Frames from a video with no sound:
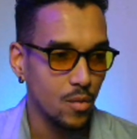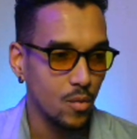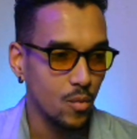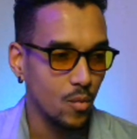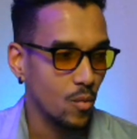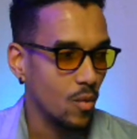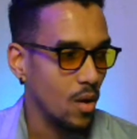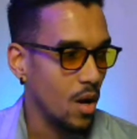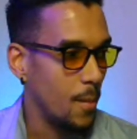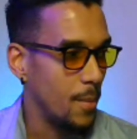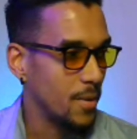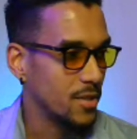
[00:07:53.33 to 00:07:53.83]
how
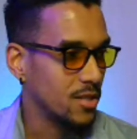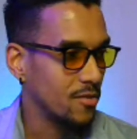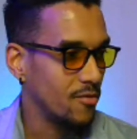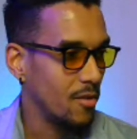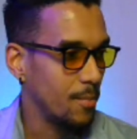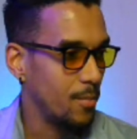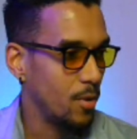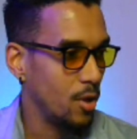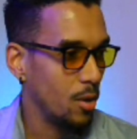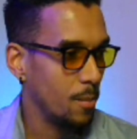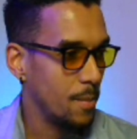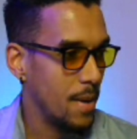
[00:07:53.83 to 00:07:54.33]
much of a
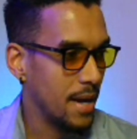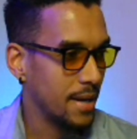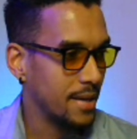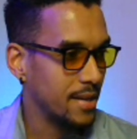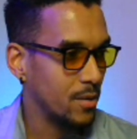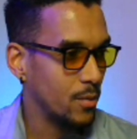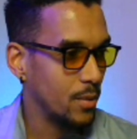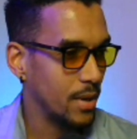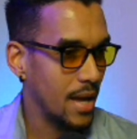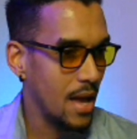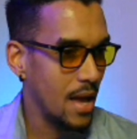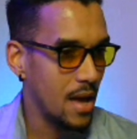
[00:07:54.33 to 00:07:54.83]
pullback did we
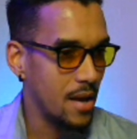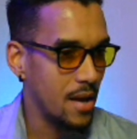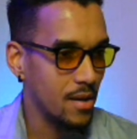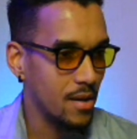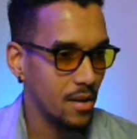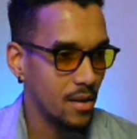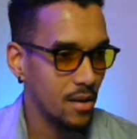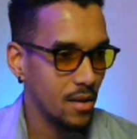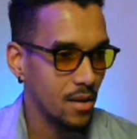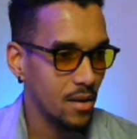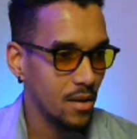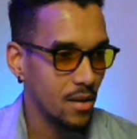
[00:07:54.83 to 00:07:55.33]
get?
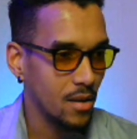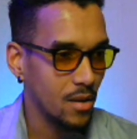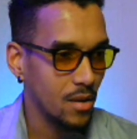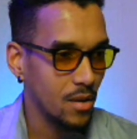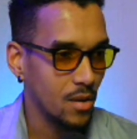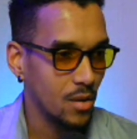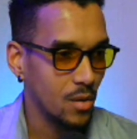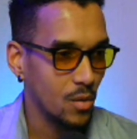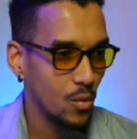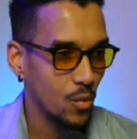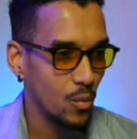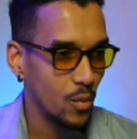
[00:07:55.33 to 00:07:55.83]

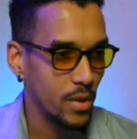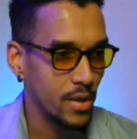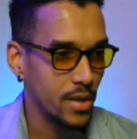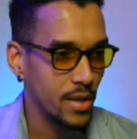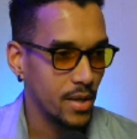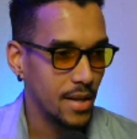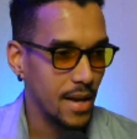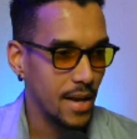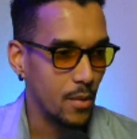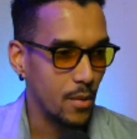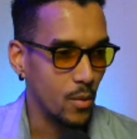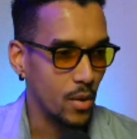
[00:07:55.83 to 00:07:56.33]
We did get
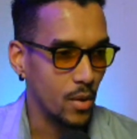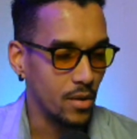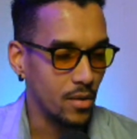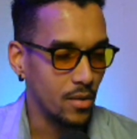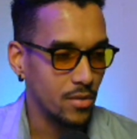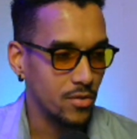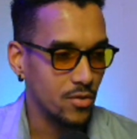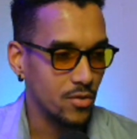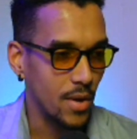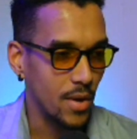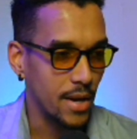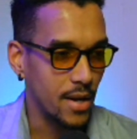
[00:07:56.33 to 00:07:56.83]
one. It's
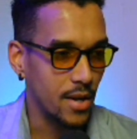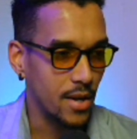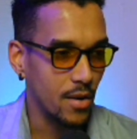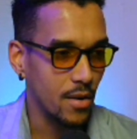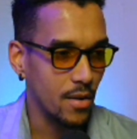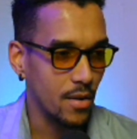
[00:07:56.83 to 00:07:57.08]
right here.